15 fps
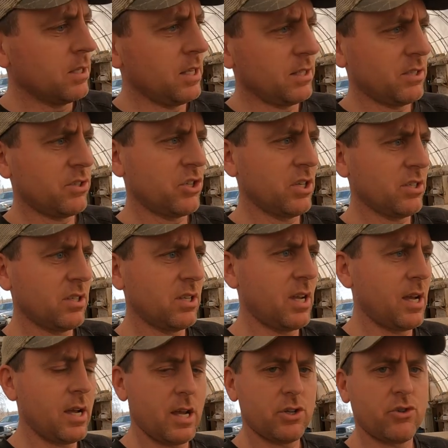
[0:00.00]
Let's just
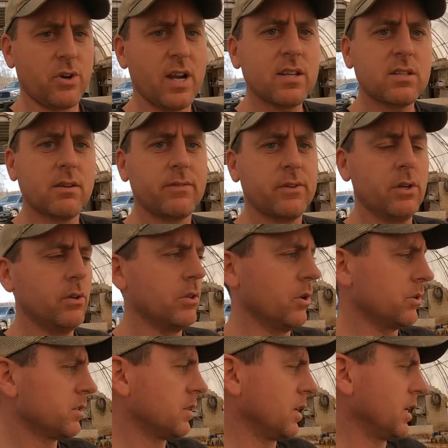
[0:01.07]
uh, address a few of
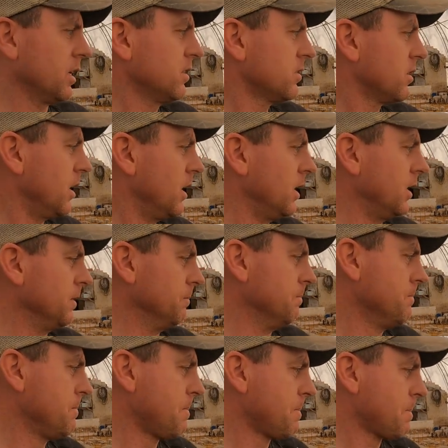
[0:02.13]
those things.
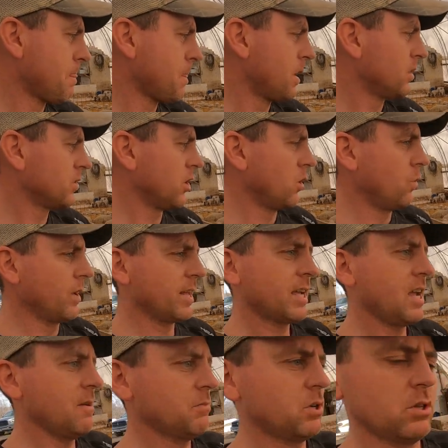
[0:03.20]
Um, so when it
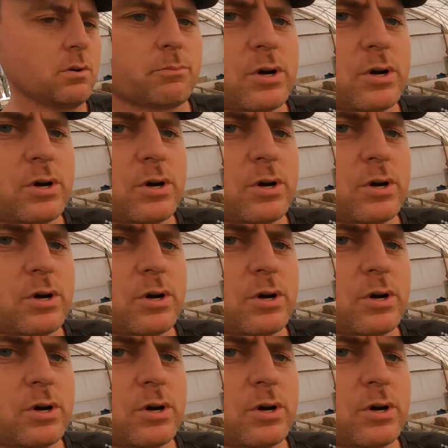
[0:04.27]
came to